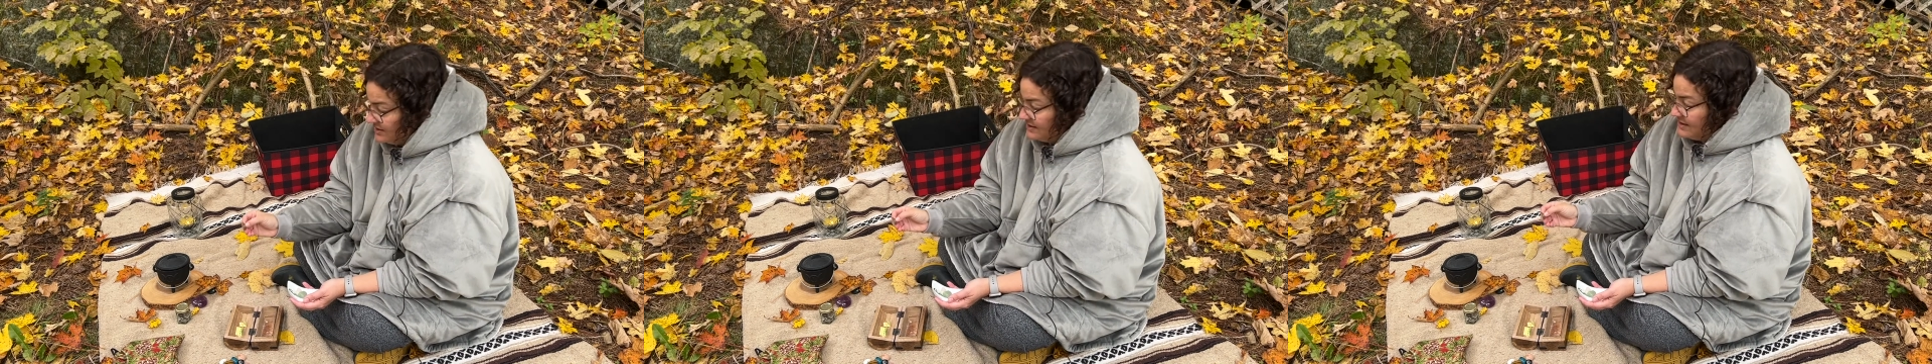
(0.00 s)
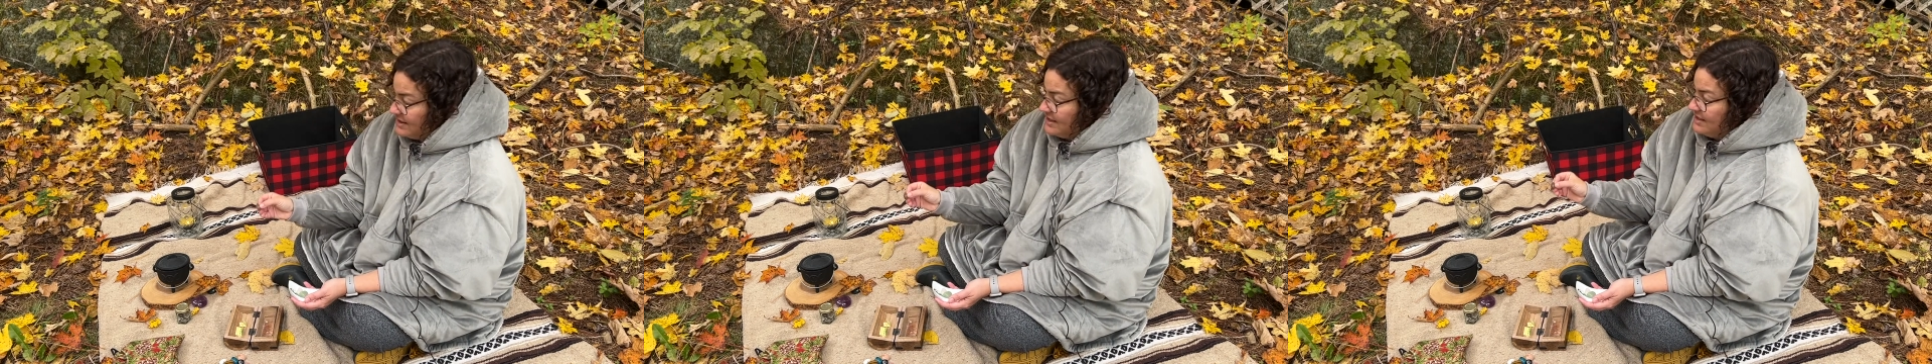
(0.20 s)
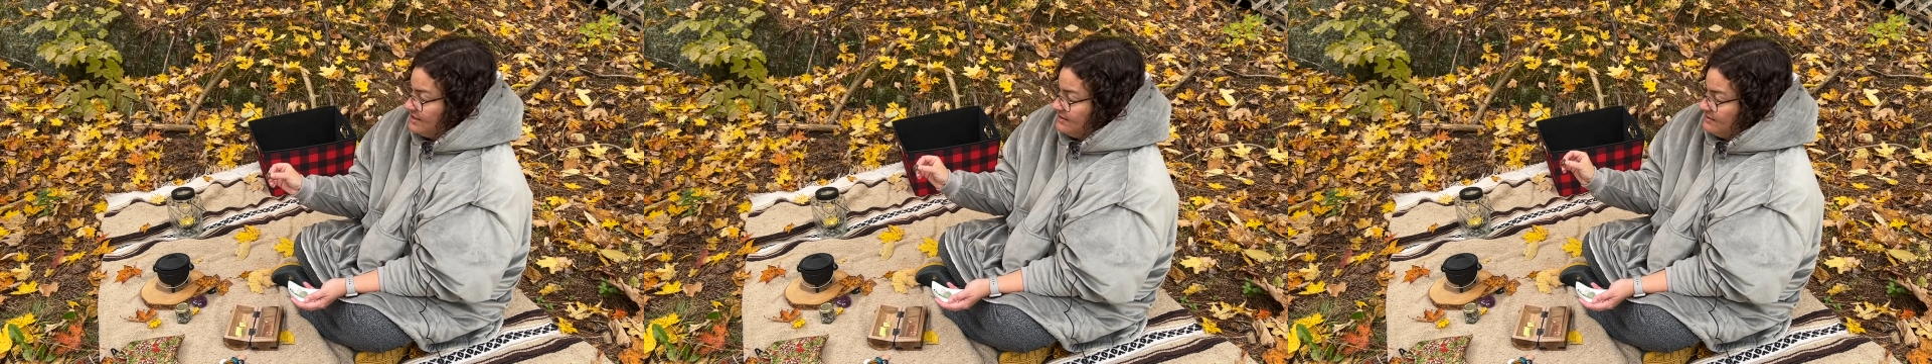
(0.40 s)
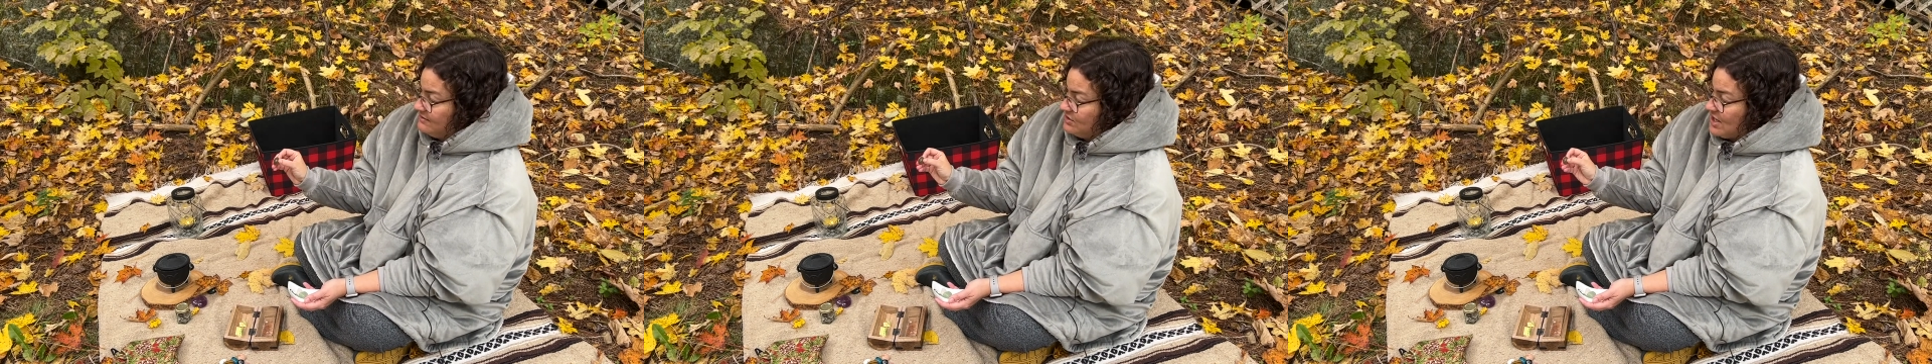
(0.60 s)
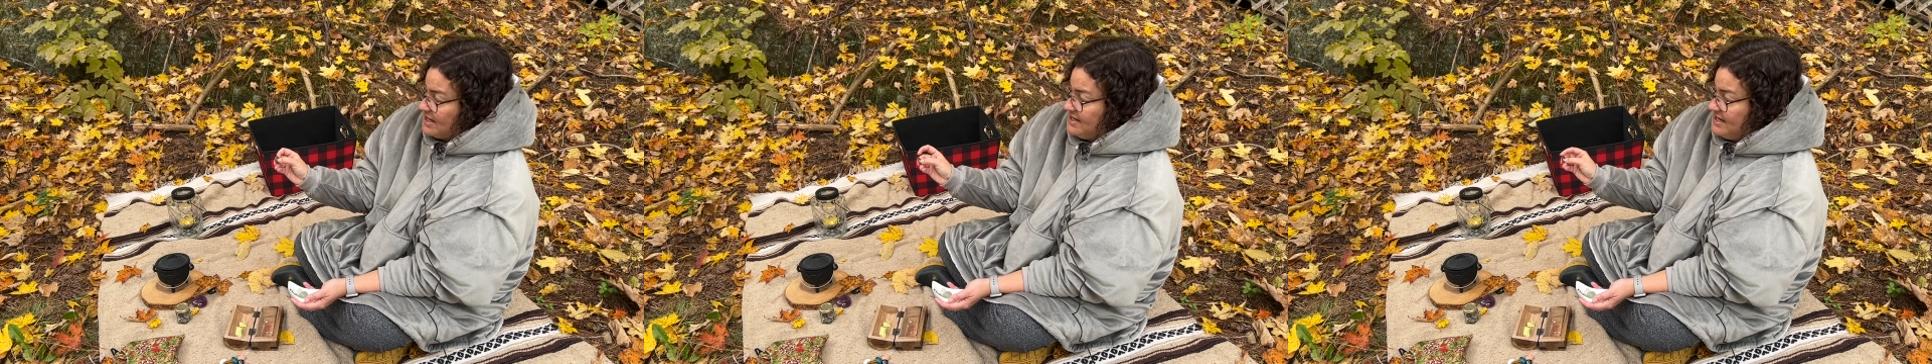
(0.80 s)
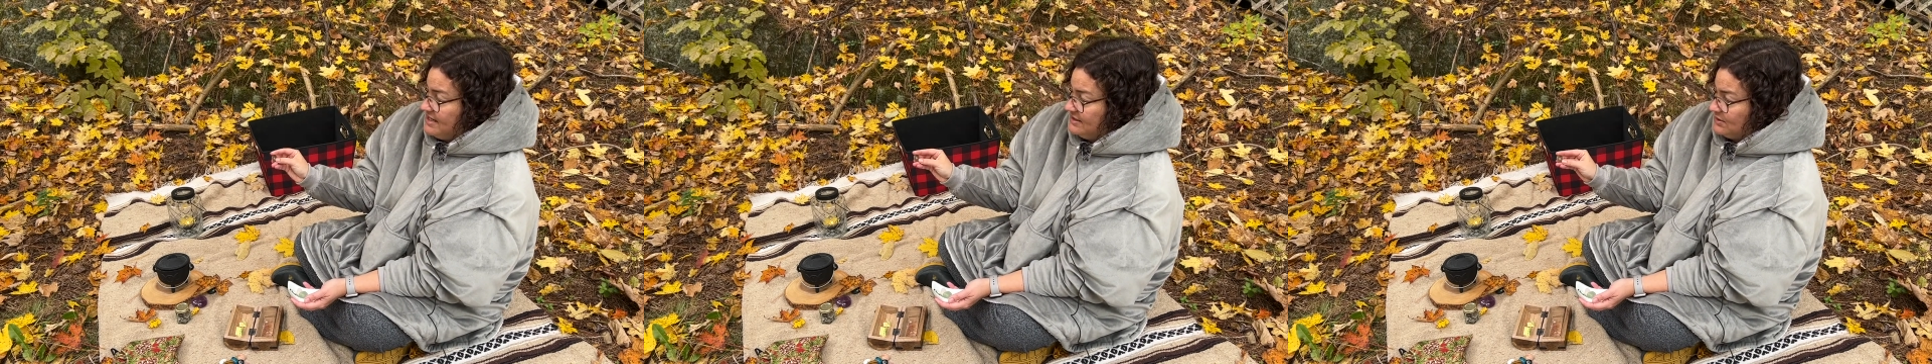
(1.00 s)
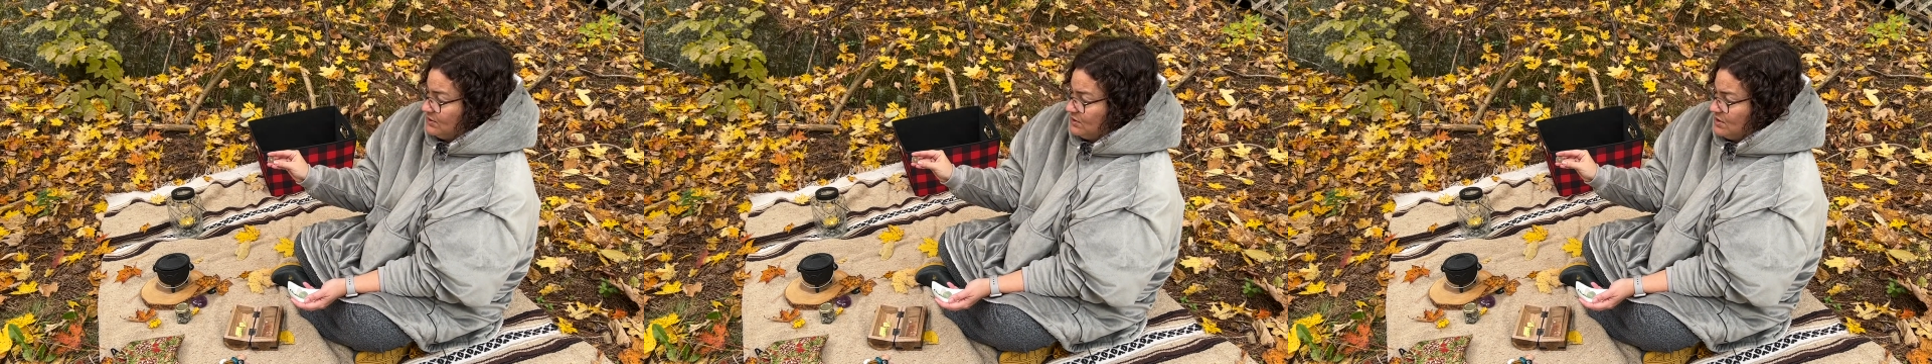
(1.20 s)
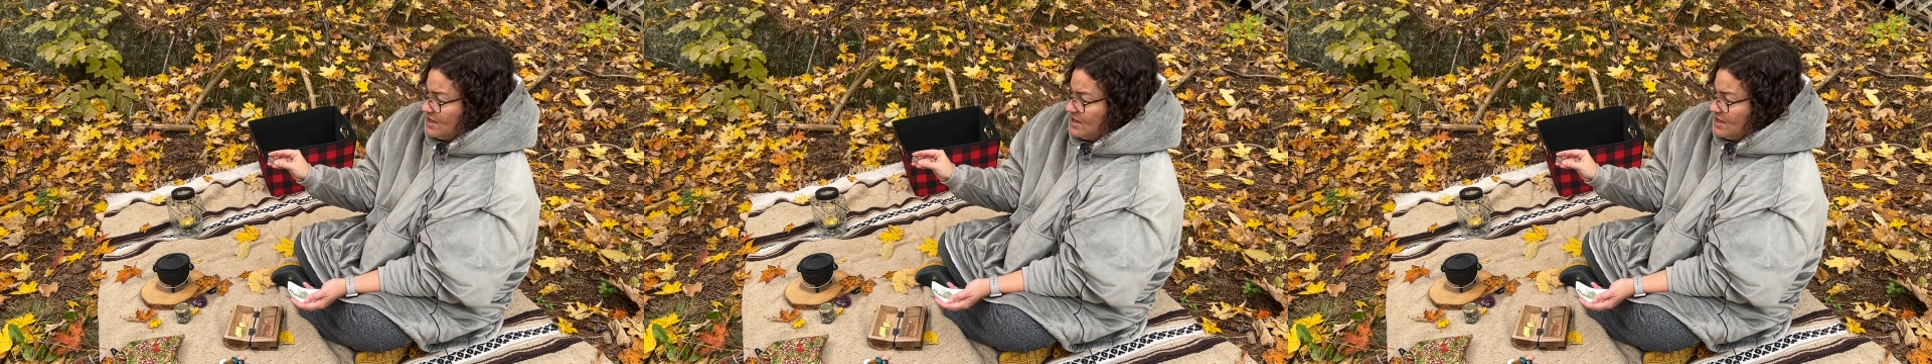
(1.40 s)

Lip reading: a Chinese or